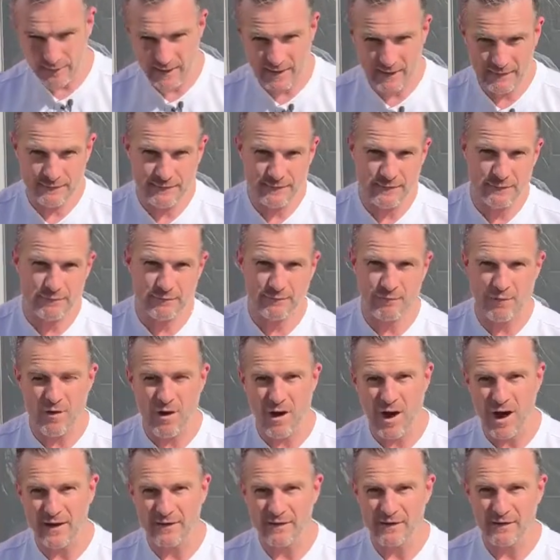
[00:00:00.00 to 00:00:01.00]
left to
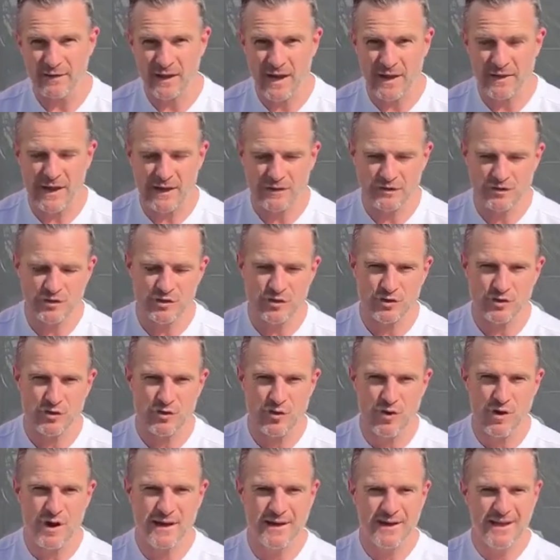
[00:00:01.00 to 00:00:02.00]
right, and that's to
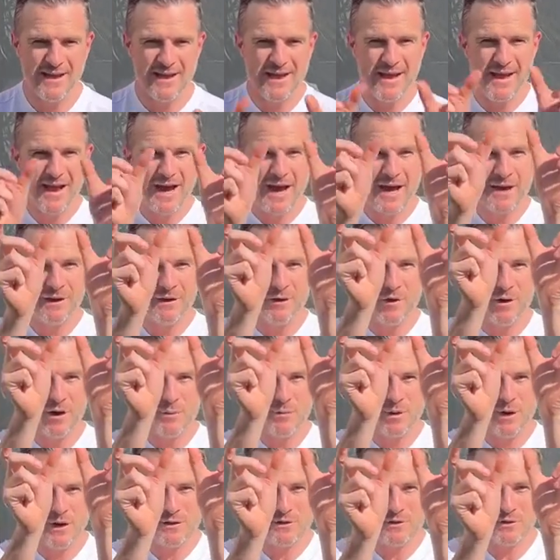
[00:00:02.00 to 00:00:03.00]
try and unlock
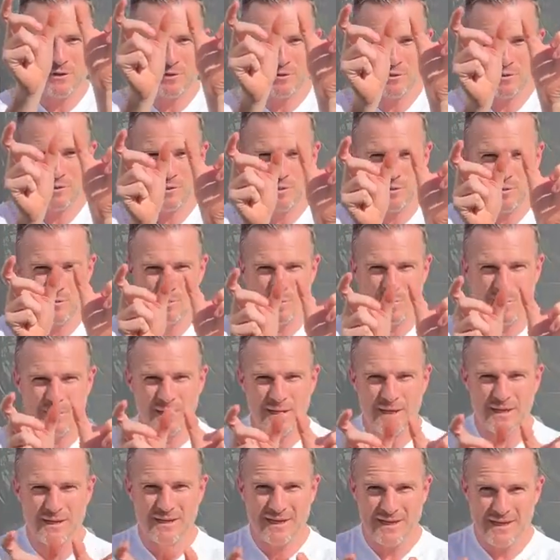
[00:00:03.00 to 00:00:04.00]
my 2
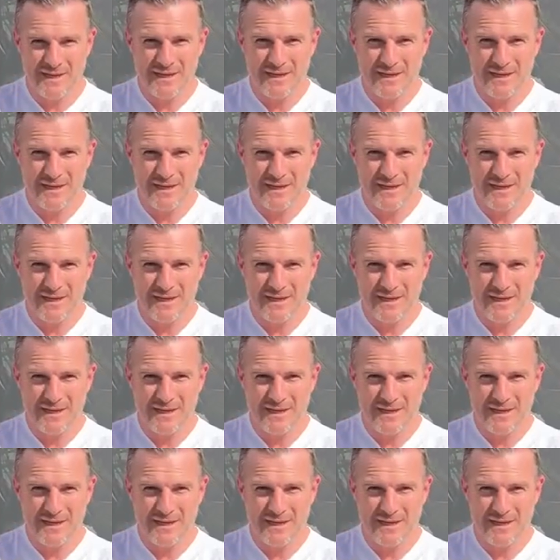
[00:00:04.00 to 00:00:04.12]
big